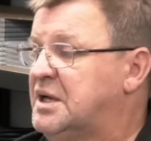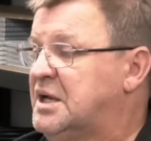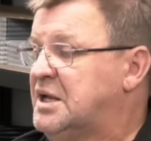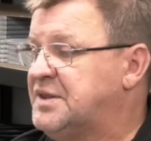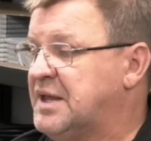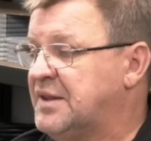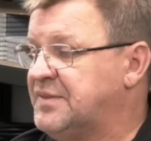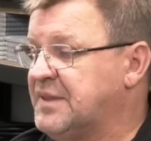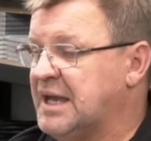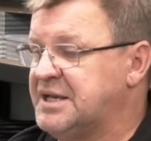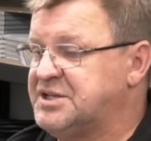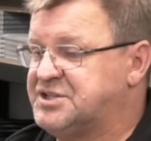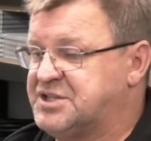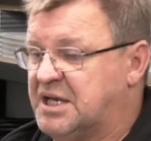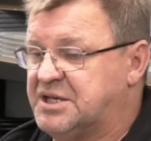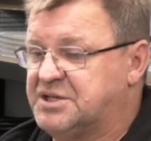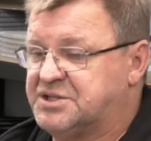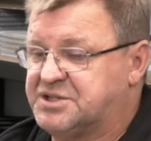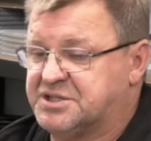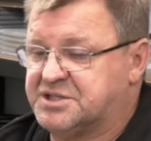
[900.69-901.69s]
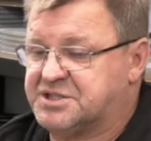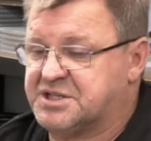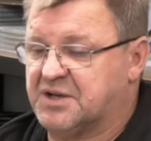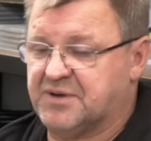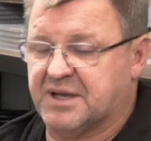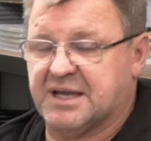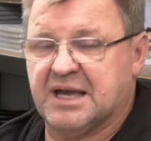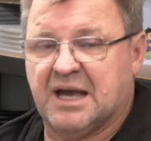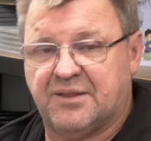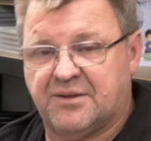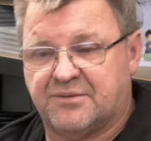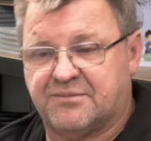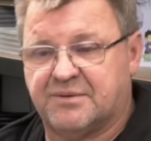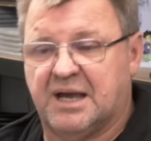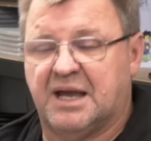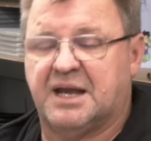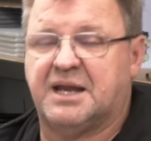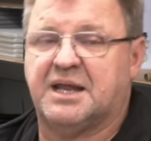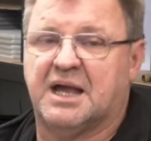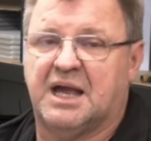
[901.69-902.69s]
Then they tend to suffocate the
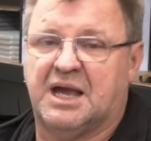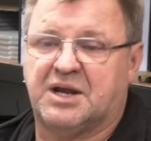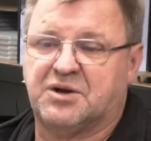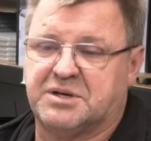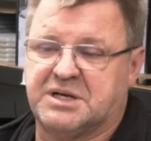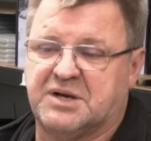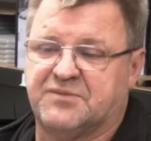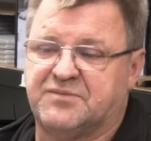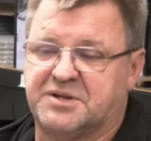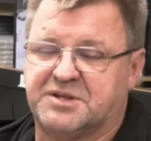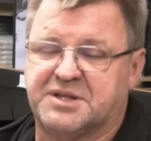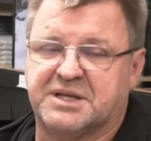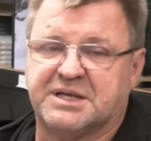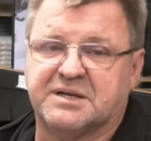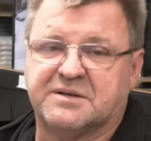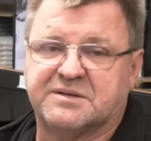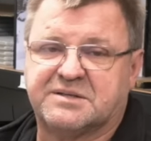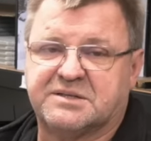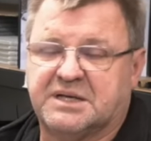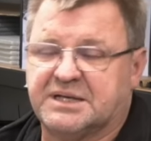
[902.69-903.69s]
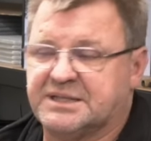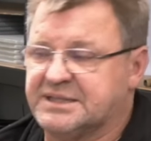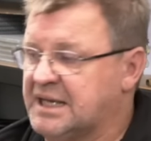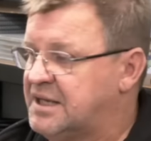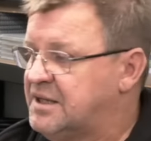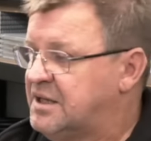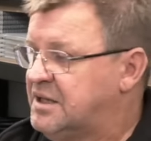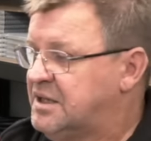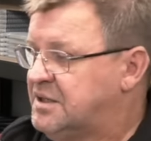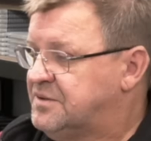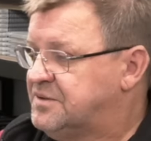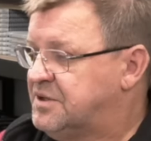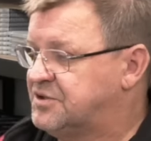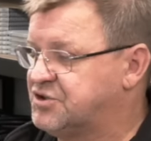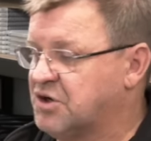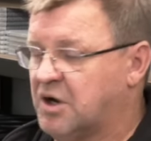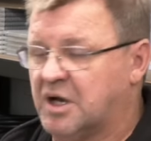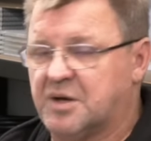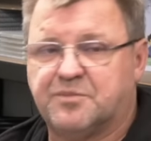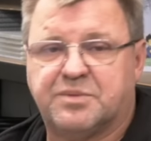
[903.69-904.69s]
radiator and everything else like that to
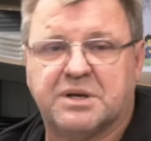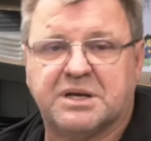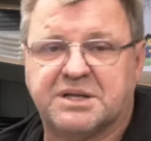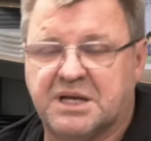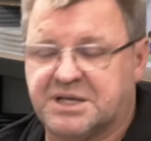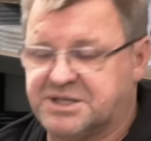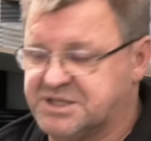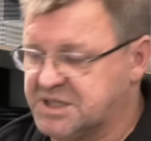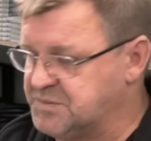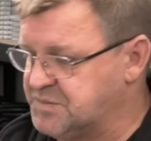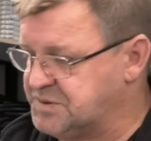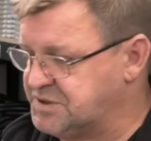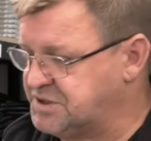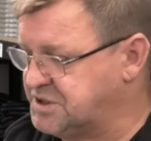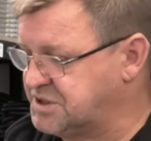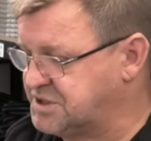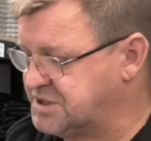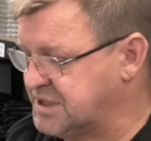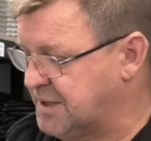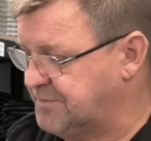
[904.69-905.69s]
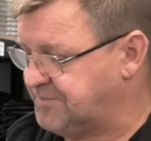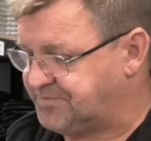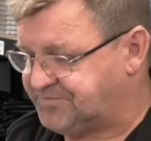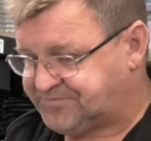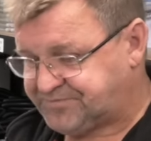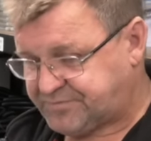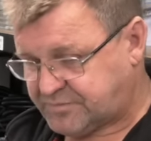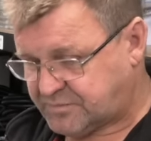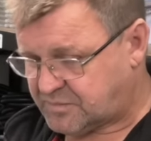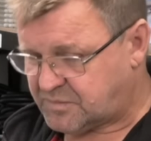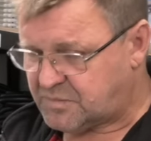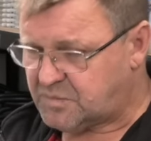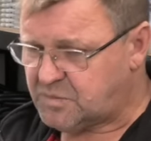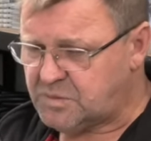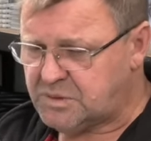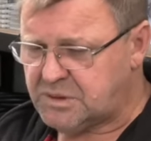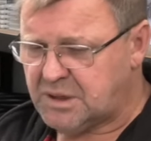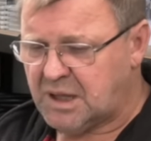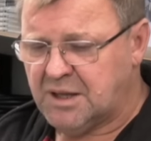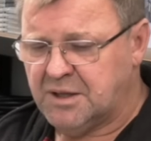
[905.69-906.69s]
try and bring their temperatures up.
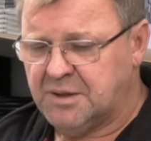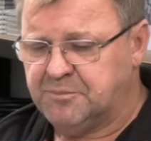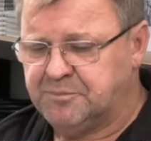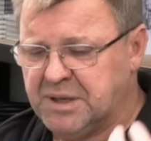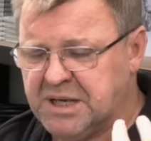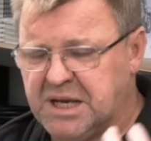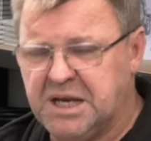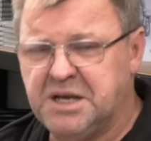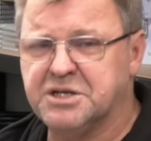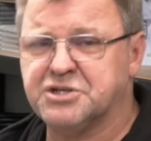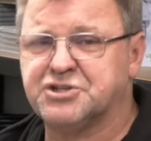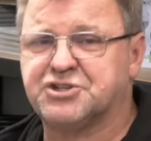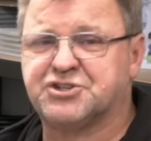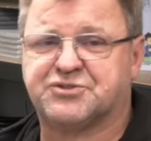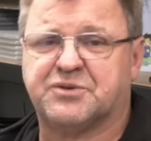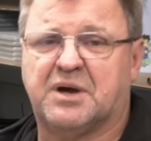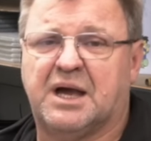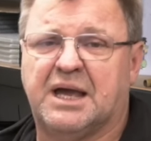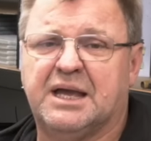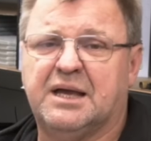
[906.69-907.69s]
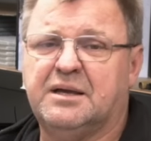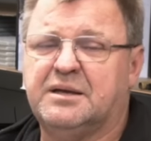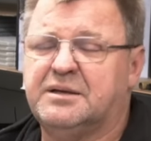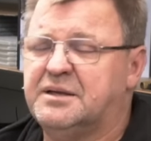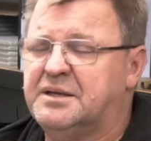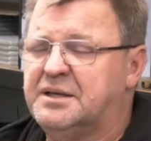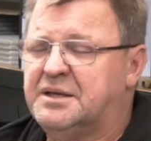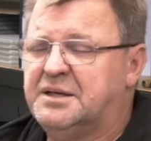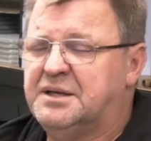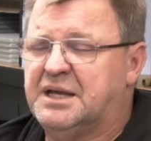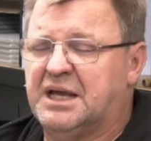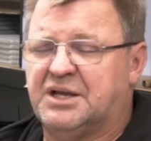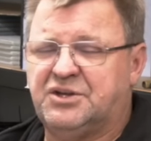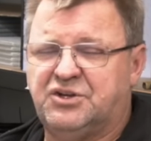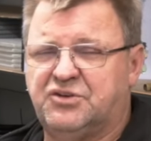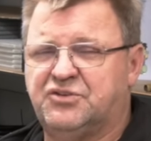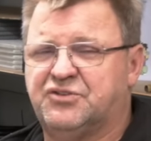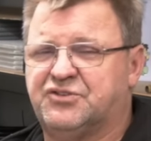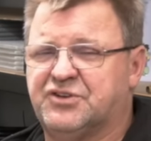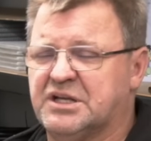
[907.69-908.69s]
But in Australia and
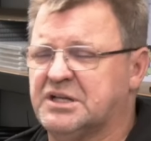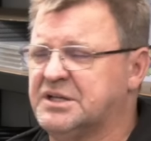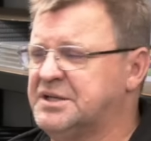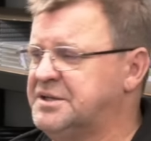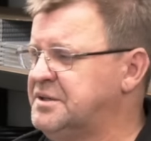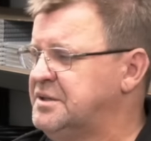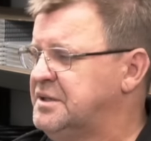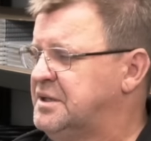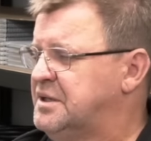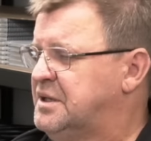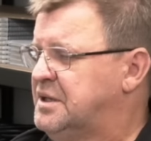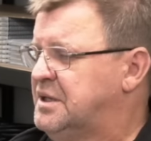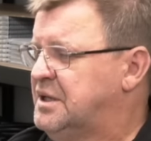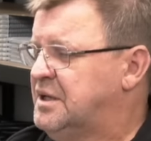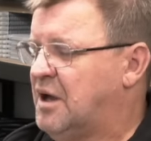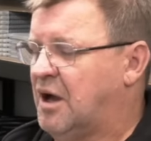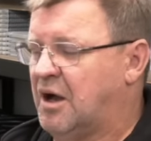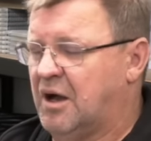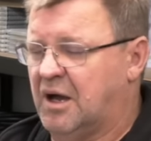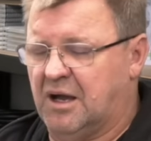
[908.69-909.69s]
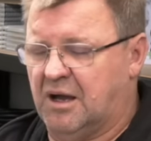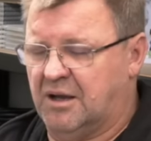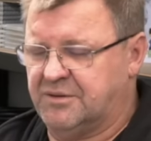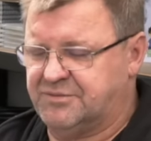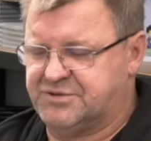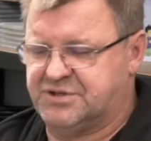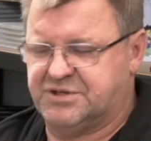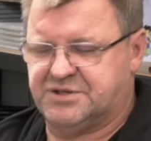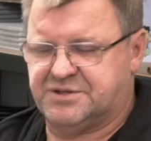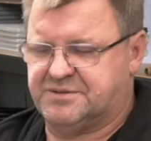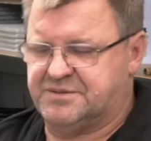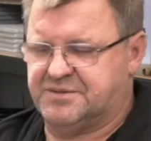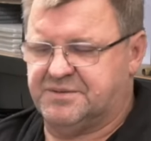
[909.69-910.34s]
New Zealand, I just,